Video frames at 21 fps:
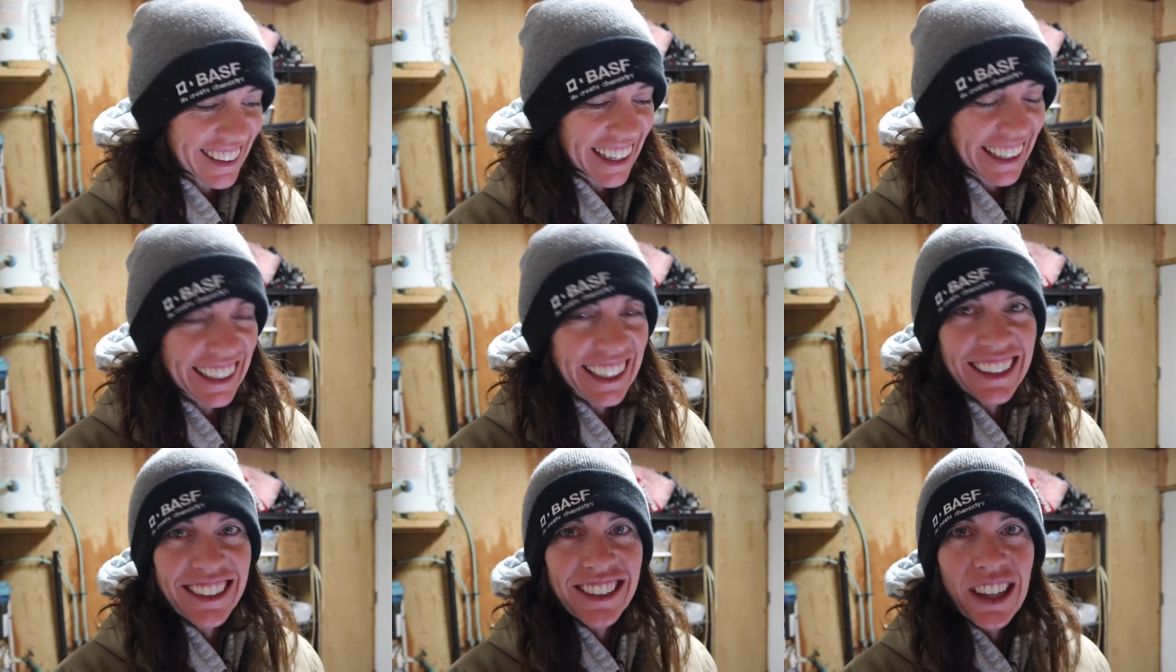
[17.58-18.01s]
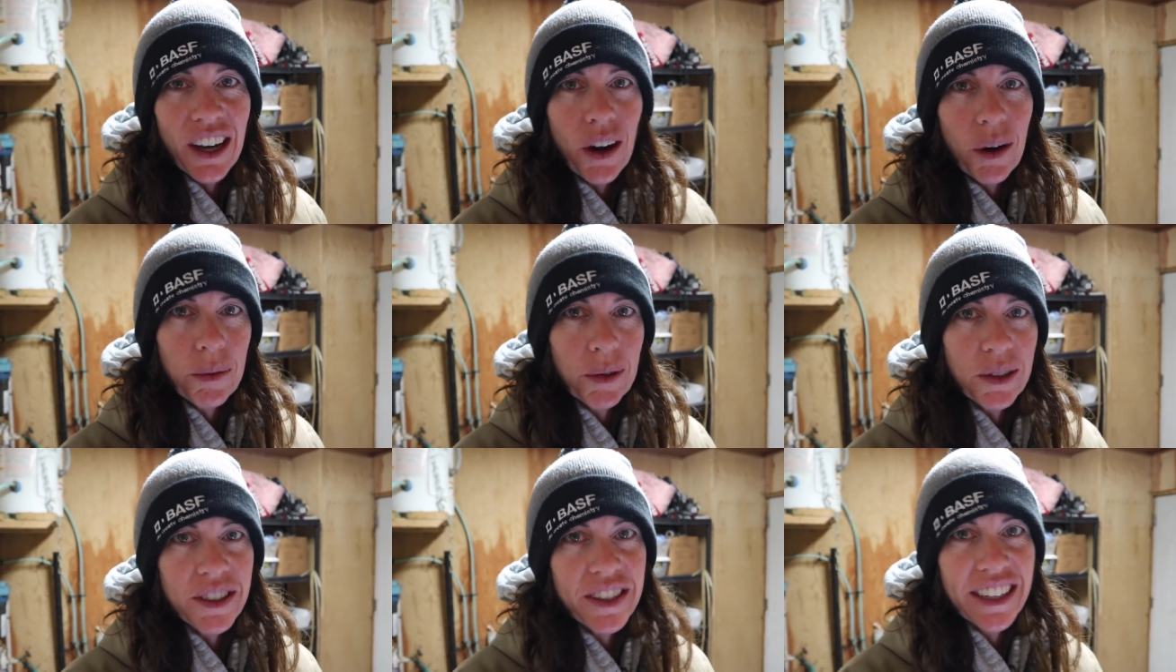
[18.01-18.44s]
I get to
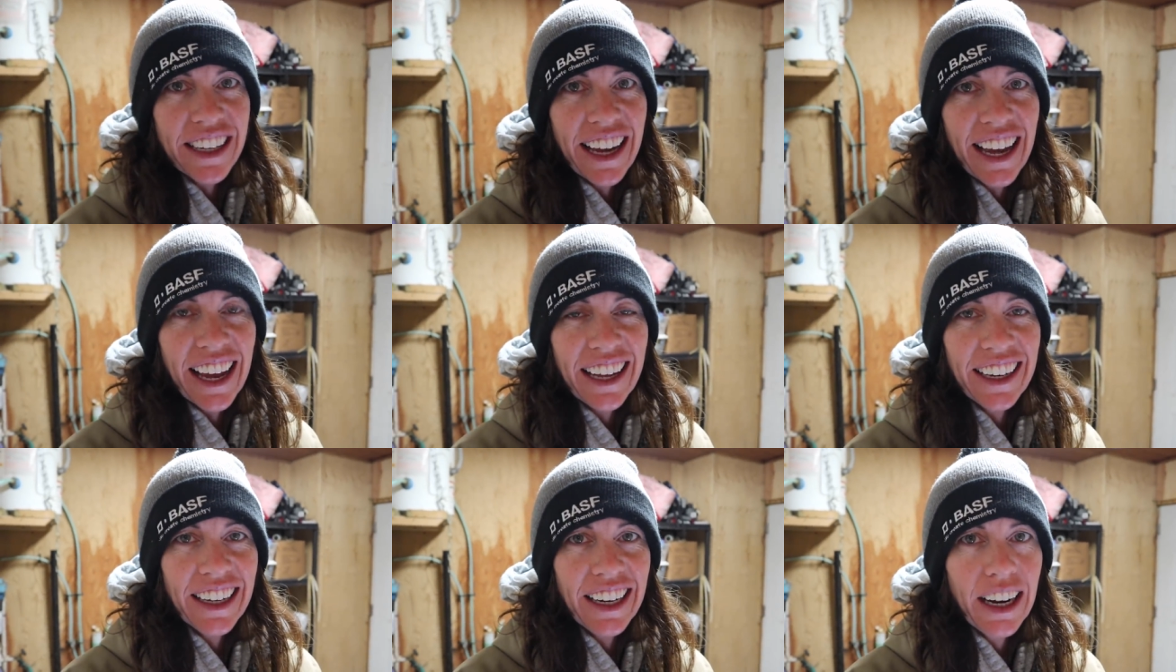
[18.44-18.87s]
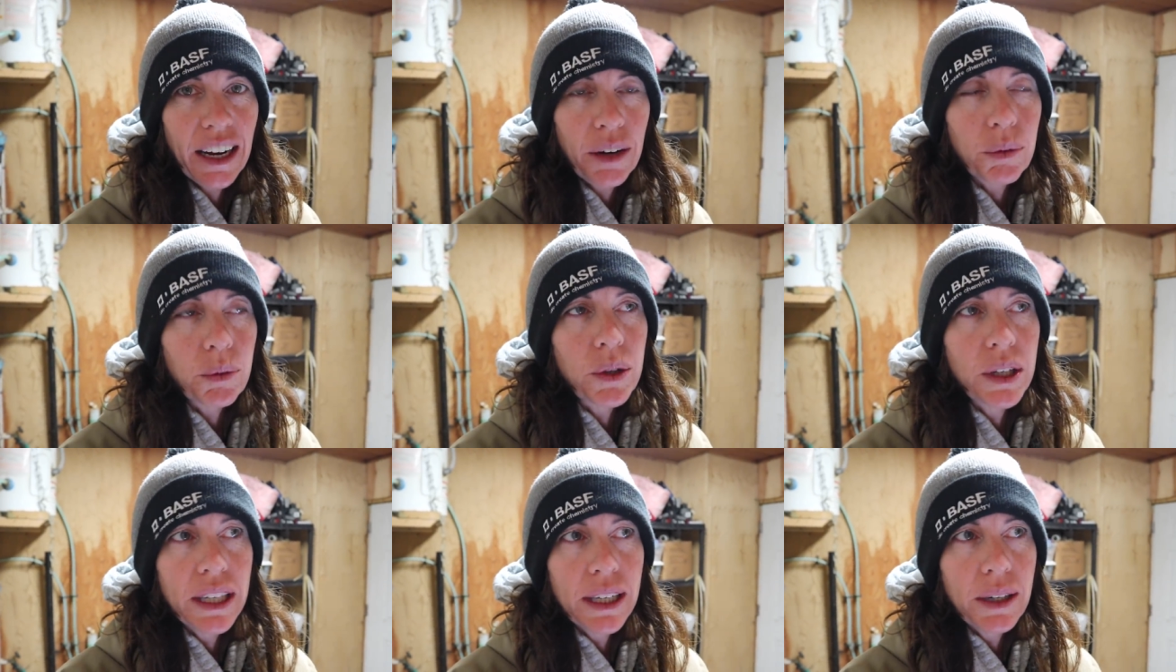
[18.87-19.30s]
almost the end and I
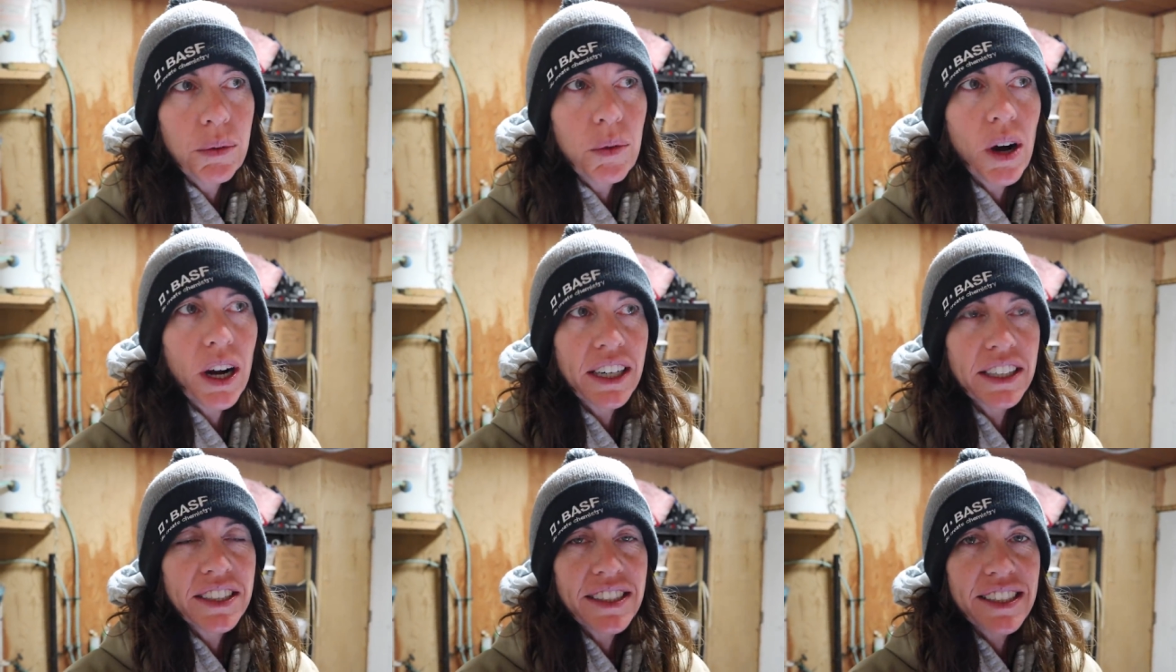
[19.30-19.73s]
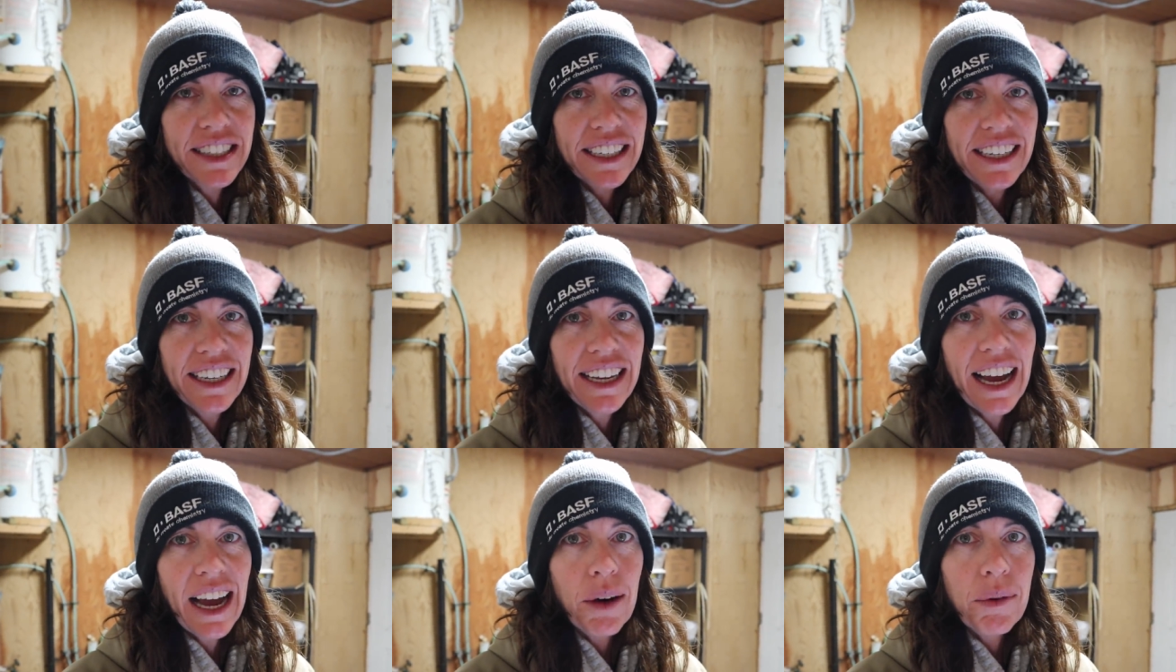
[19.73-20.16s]
really want to
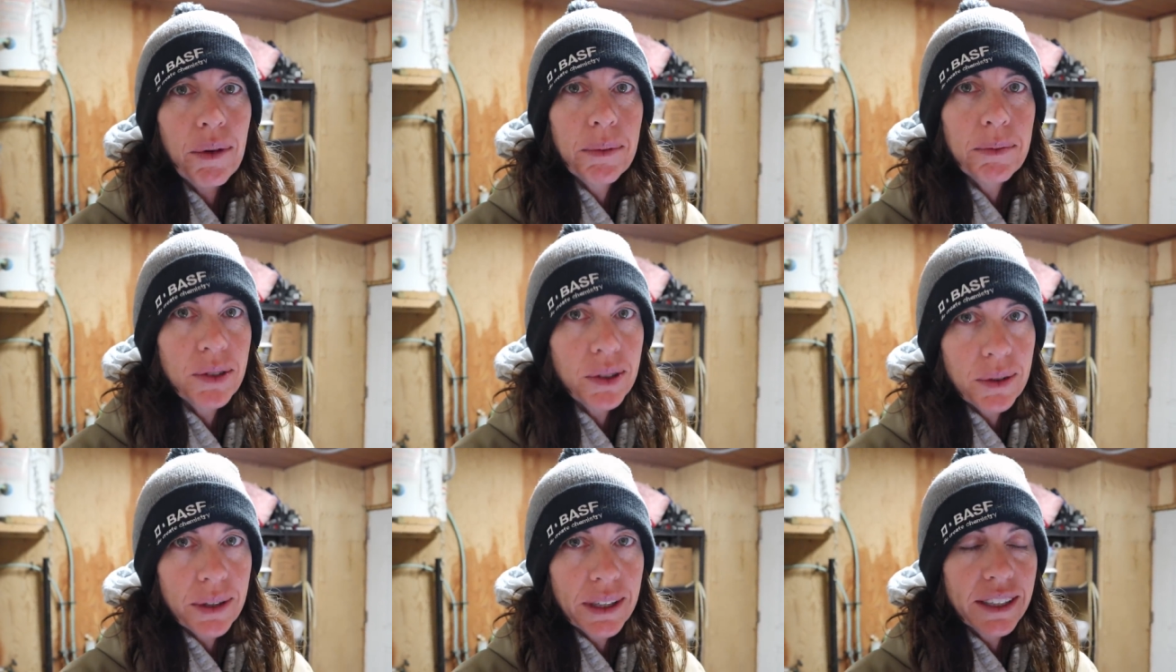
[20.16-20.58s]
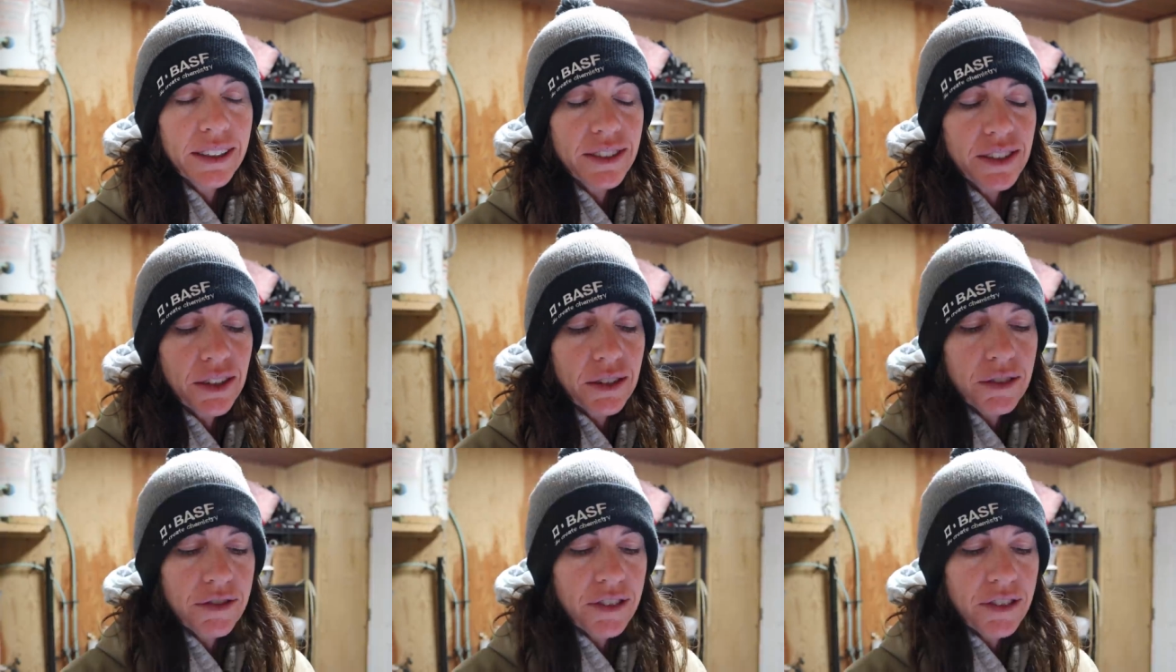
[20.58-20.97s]
see how I'm doing so